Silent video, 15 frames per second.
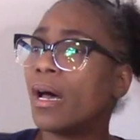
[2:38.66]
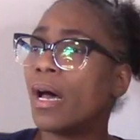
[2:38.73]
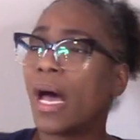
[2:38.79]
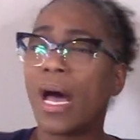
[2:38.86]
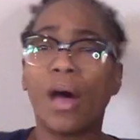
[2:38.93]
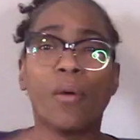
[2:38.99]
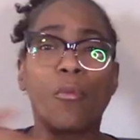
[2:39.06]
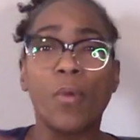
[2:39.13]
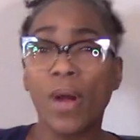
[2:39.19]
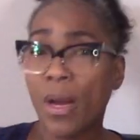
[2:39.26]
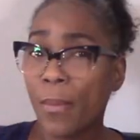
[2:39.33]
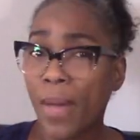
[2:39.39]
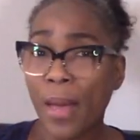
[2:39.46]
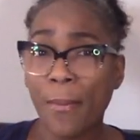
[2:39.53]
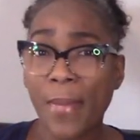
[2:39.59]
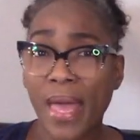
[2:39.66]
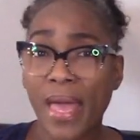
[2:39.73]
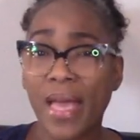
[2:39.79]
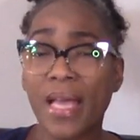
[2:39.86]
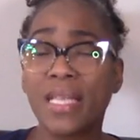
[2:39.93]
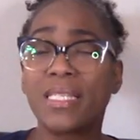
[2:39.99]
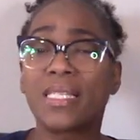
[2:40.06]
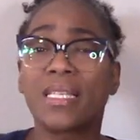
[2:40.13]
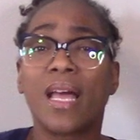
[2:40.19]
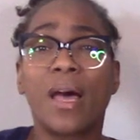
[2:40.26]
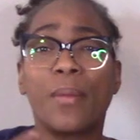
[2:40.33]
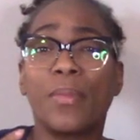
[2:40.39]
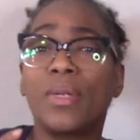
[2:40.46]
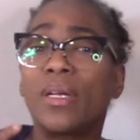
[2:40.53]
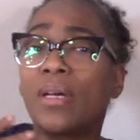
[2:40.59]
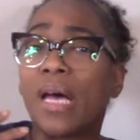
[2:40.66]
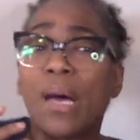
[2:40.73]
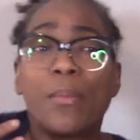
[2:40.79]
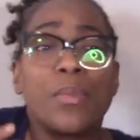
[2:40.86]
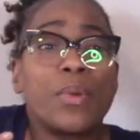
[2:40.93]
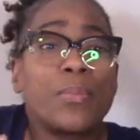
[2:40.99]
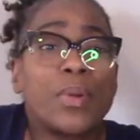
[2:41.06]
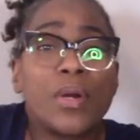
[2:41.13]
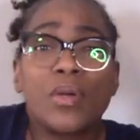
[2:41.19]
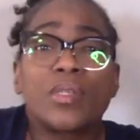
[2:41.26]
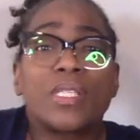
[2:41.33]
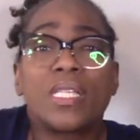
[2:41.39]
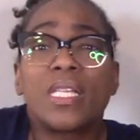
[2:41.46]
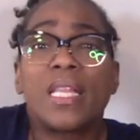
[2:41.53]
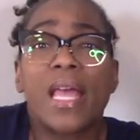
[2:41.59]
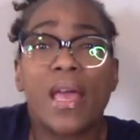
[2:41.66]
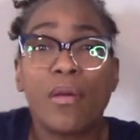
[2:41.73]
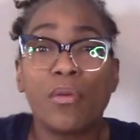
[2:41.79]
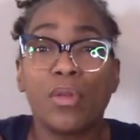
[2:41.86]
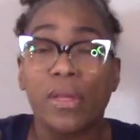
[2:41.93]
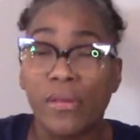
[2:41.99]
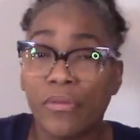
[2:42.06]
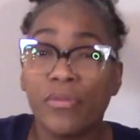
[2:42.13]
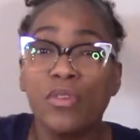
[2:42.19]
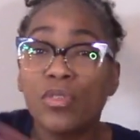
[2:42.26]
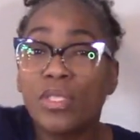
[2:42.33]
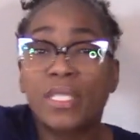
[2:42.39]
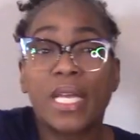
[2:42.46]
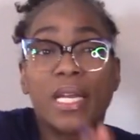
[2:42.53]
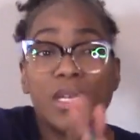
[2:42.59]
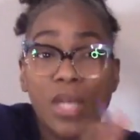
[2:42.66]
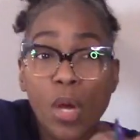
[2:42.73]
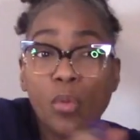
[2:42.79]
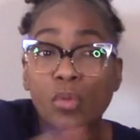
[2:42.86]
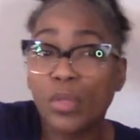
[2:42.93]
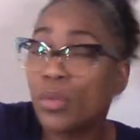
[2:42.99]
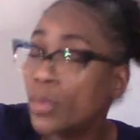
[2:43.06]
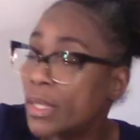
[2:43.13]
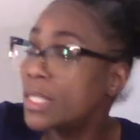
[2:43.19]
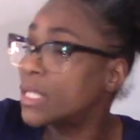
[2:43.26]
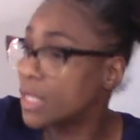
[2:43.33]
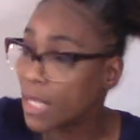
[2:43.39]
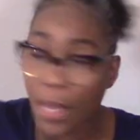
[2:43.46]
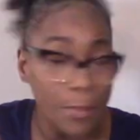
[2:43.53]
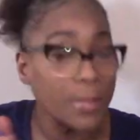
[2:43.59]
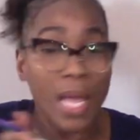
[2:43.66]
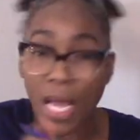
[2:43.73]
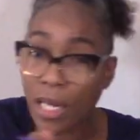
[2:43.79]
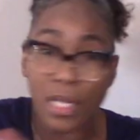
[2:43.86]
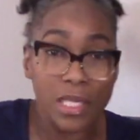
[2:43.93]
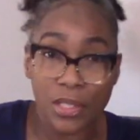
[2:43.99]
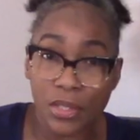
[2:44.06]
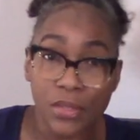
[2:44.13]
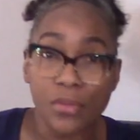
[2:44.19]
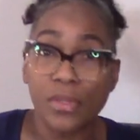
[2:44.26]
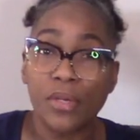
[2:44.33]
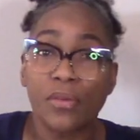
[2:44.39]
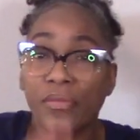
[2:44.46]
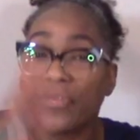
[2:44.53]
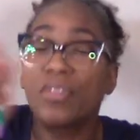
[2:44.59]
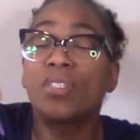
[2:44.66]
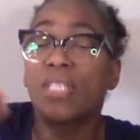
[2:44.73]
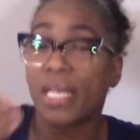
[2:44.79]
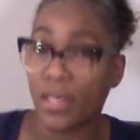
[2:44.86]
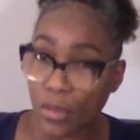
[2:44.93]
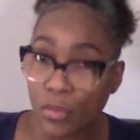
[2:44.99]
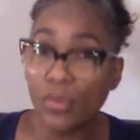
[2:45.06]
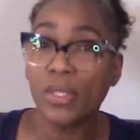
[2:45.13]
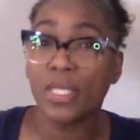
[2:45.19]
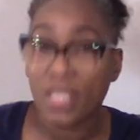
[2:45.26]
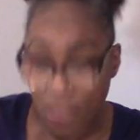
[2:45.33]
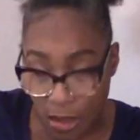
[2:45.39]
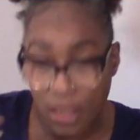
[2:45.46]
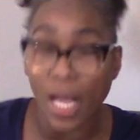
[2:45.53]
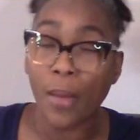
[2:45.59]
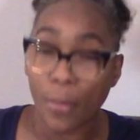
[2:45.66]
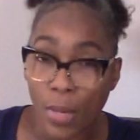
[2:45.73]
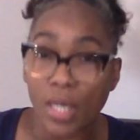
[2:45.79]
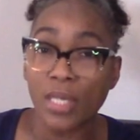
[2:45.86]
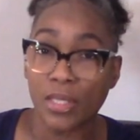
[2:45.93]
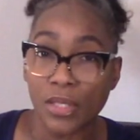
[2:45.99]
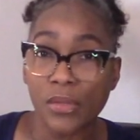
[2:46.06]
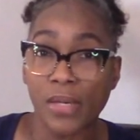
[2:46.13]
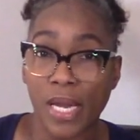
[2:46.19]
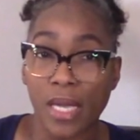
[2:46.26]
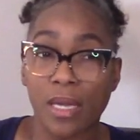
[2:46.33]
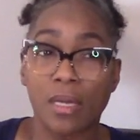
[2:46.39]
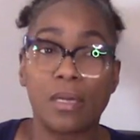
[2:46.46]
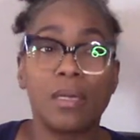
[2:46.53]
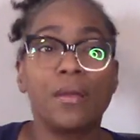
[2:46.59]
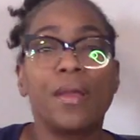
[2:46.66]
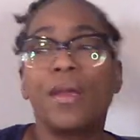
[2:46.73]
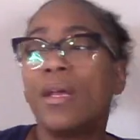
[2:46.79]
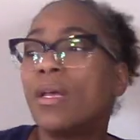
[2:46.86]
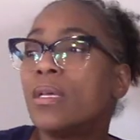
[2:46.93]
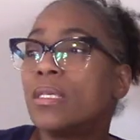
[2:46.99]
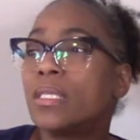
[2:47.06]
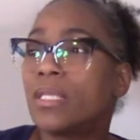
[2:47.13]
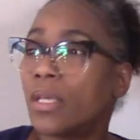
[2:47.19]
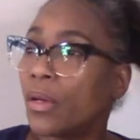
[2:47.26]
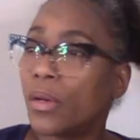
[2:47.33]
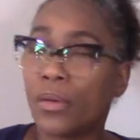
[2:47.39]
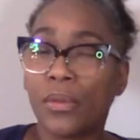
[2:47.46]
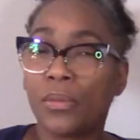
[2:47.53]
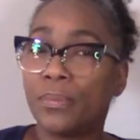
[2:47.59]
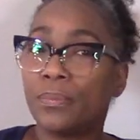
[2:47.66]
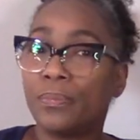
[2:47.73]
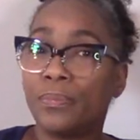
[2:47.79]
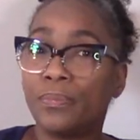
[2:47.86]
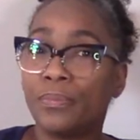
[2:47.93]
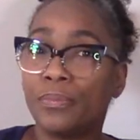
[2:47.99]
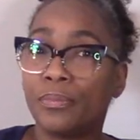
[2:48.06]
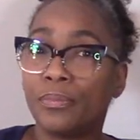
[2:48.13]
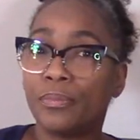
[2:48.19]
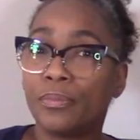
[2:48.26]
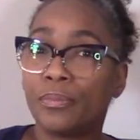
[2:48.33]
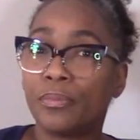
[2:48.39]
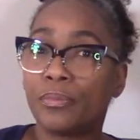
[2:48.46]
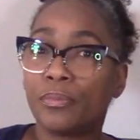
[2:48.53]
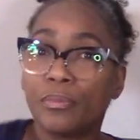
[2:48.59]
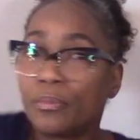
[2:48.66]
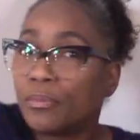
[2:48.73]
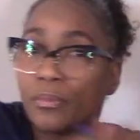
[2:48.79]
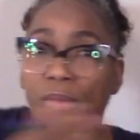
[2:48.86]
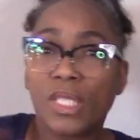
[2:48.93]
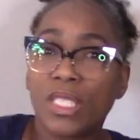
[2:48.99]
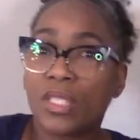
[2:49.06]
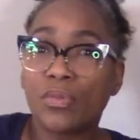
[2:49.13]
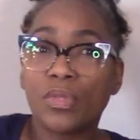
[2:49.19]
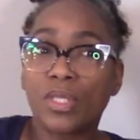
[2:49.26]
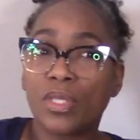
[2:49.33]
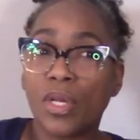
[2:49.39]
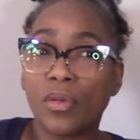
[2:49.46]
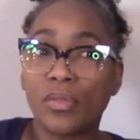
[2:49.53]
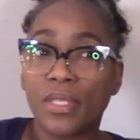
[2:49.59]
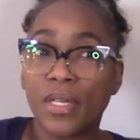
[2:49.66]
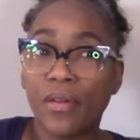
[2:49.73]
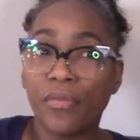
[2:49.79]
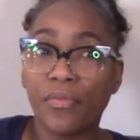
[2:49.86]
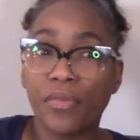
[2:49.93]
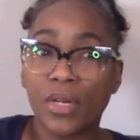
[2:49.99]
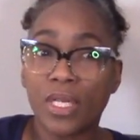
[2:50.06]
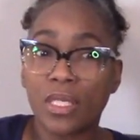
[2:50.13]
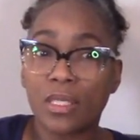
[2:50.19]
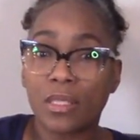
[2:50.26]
I wear my mask. I'm a, I'm a person that if you say don't do this, I'm not going to do it. If you say do this, I'm going to do that. So this was no different.